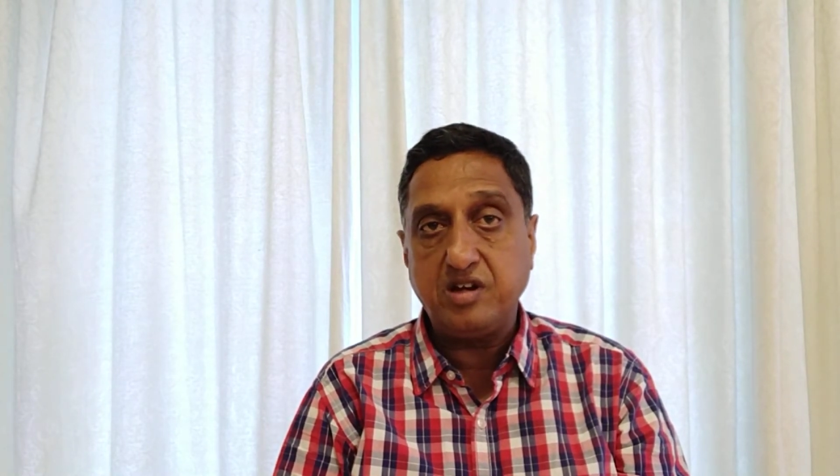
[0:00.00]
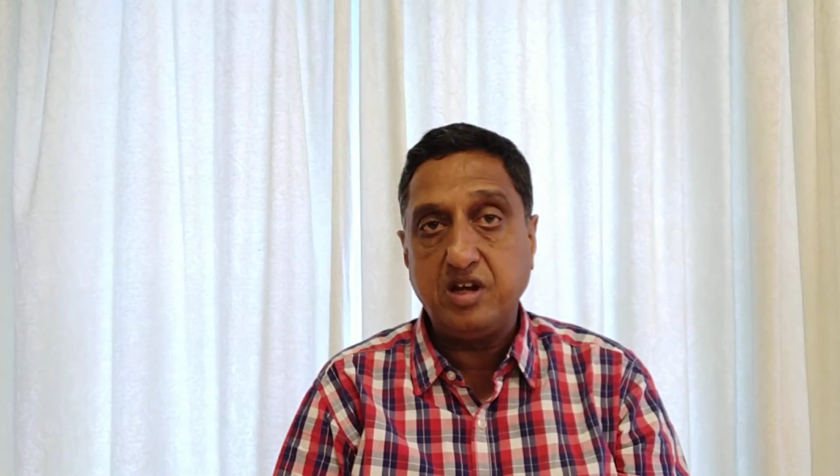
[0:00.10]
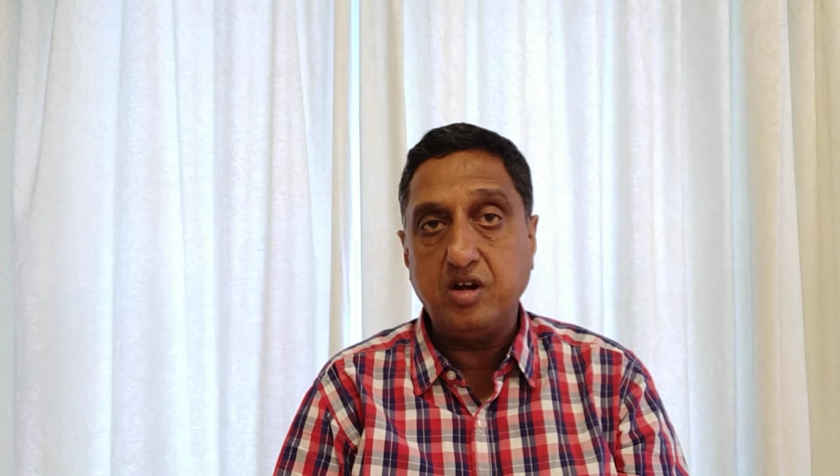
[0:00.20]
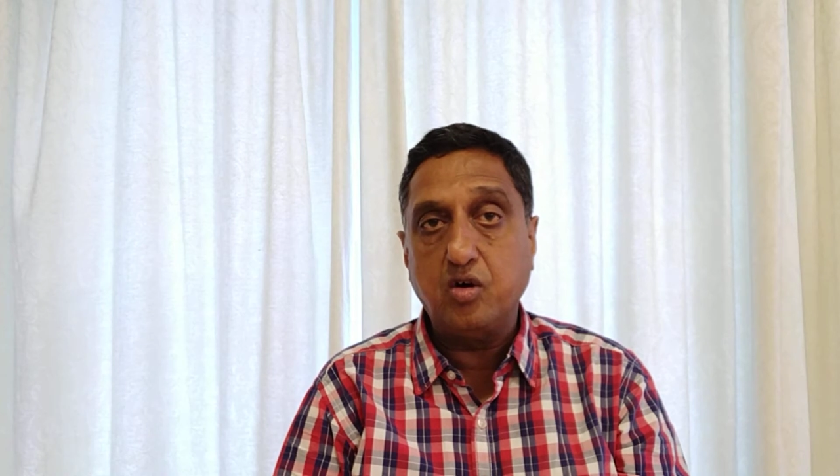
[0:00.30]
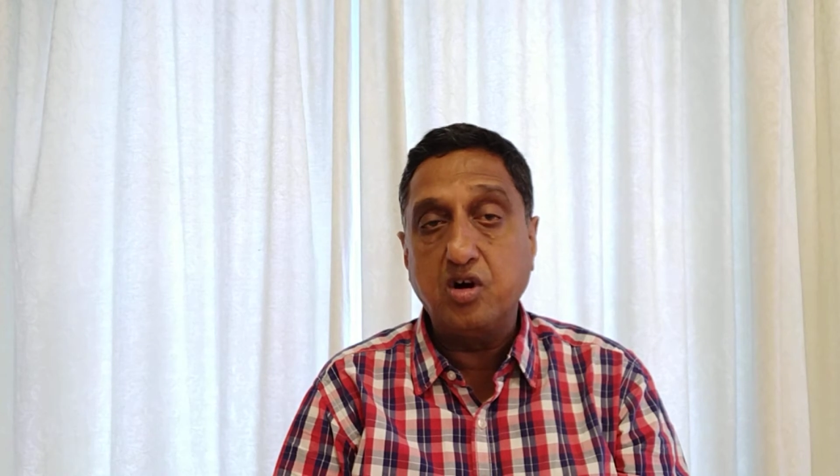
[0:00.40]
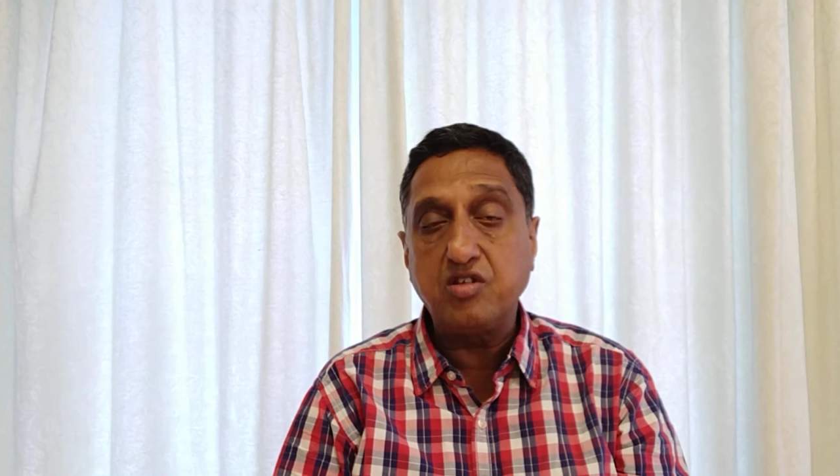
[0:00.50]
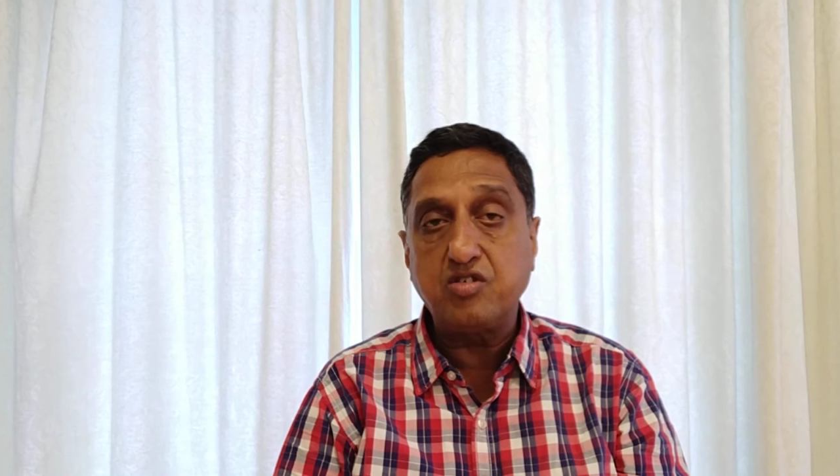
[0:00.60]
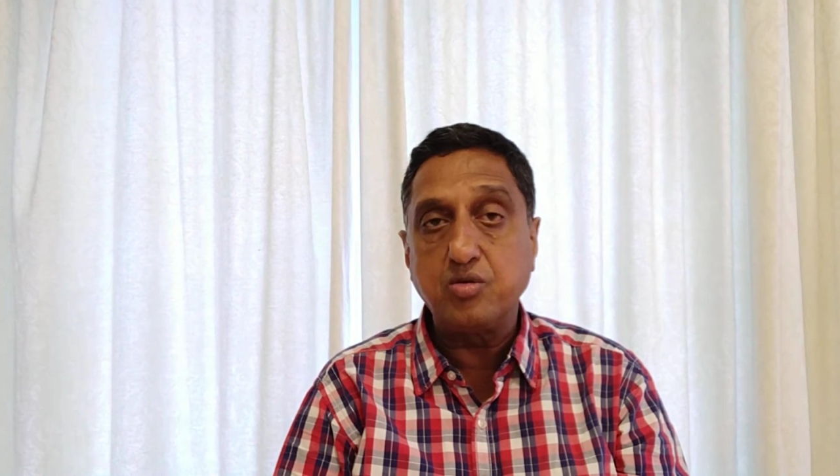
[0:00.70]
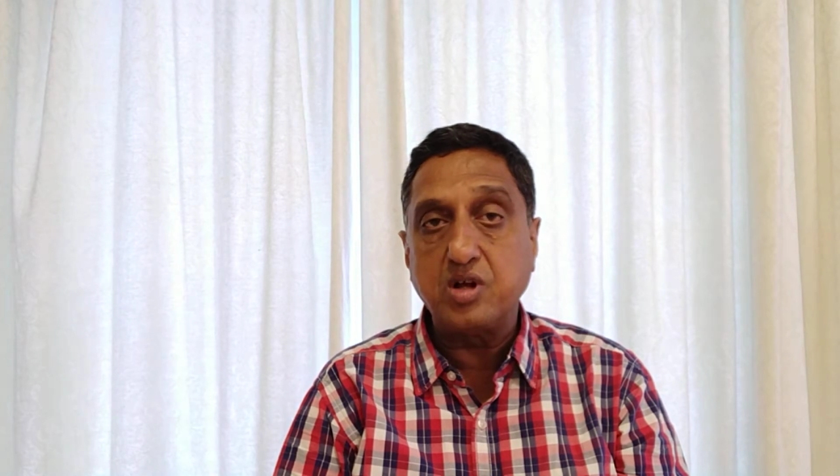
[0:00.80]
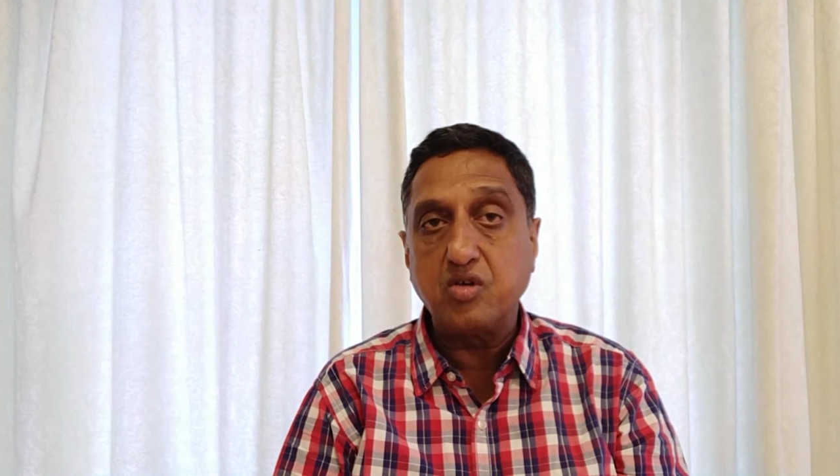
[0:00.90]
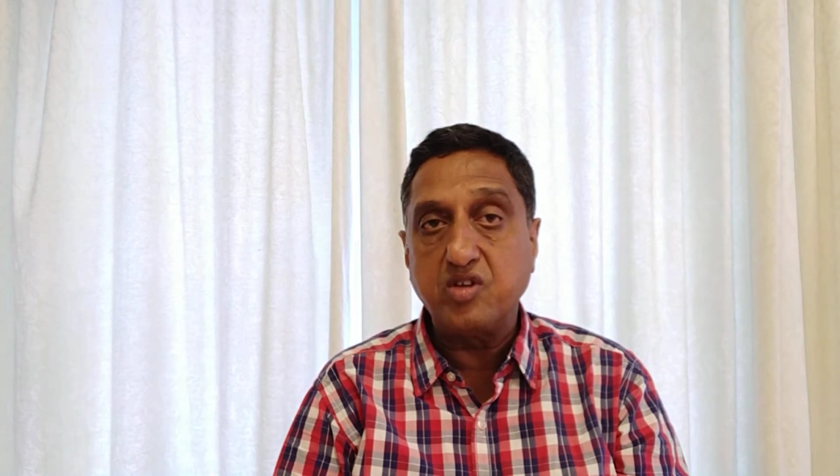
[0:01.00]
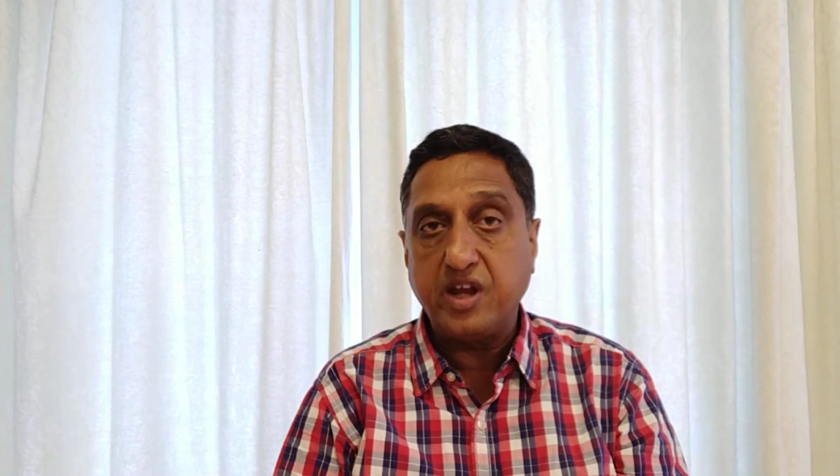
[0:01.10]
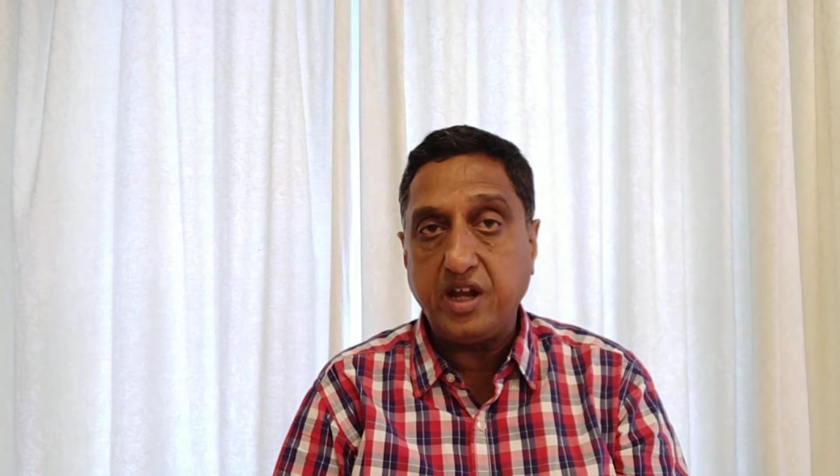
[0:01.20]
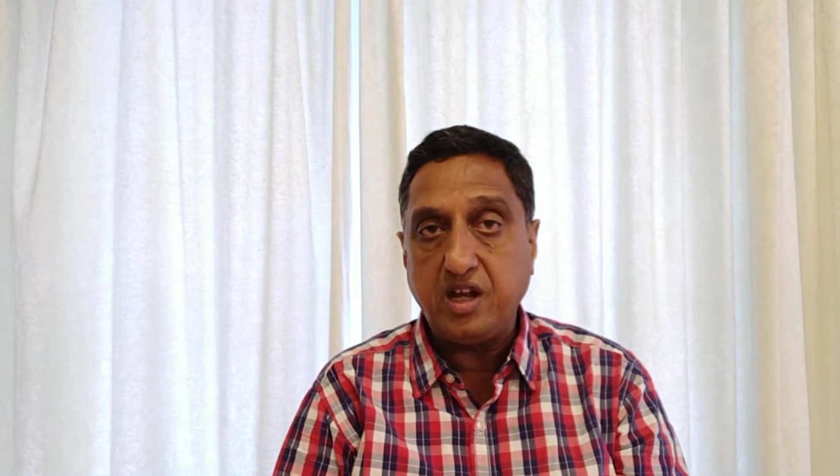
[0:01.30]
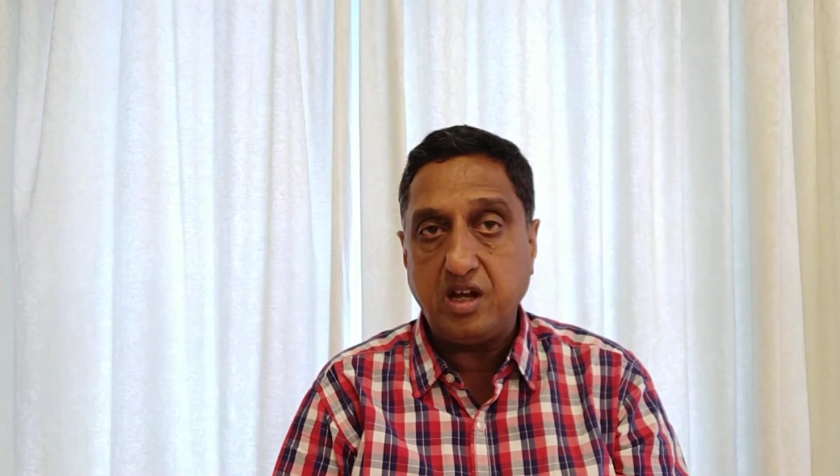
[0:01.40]
in August
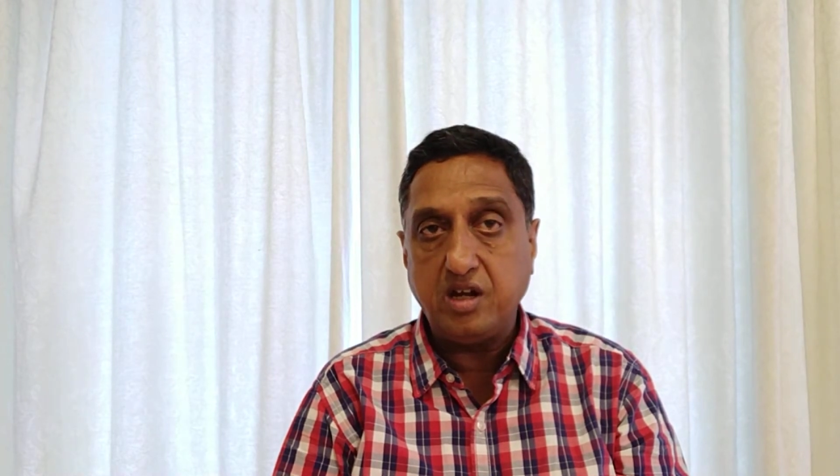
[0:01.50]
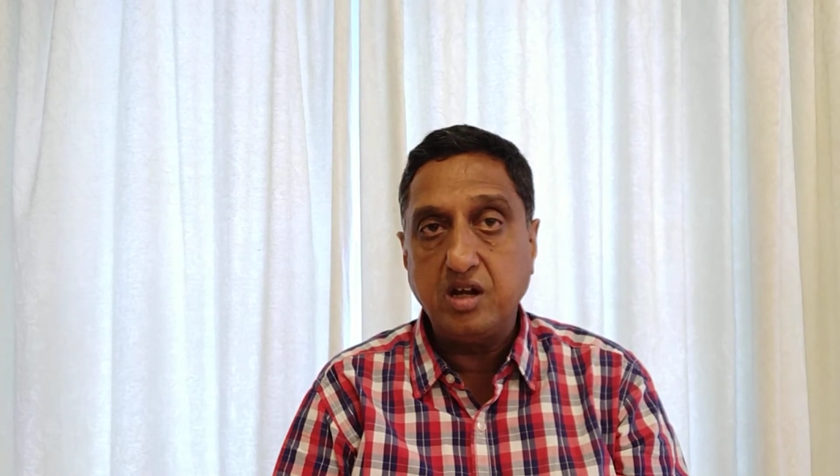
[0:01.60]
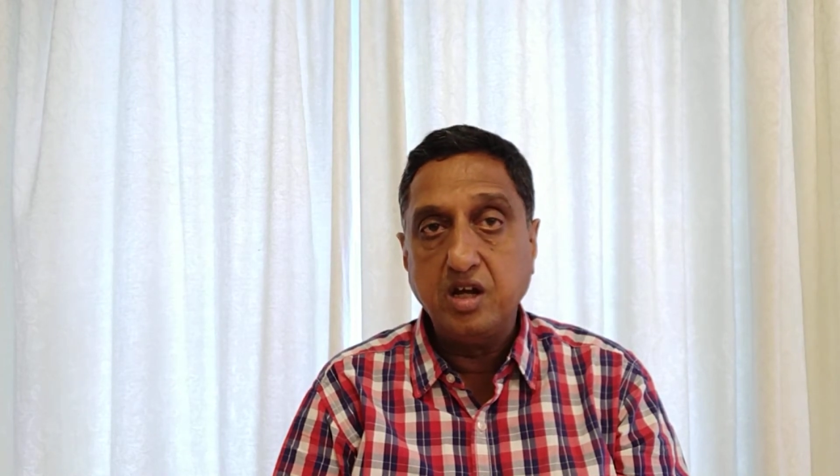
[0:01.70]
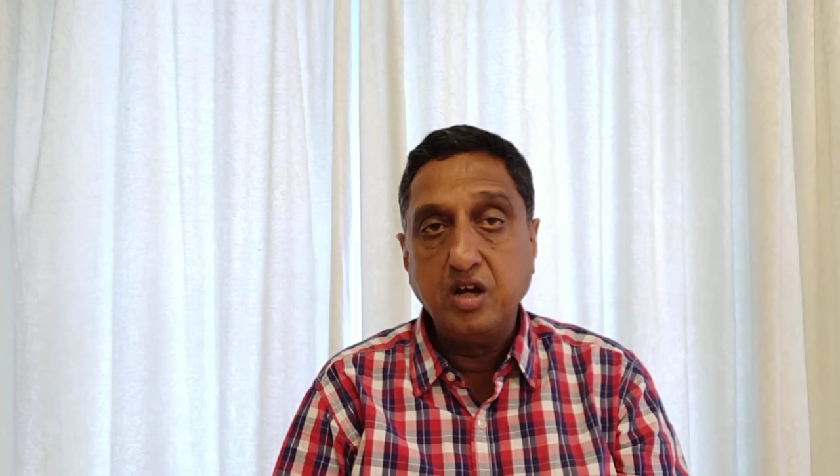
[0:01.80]
2018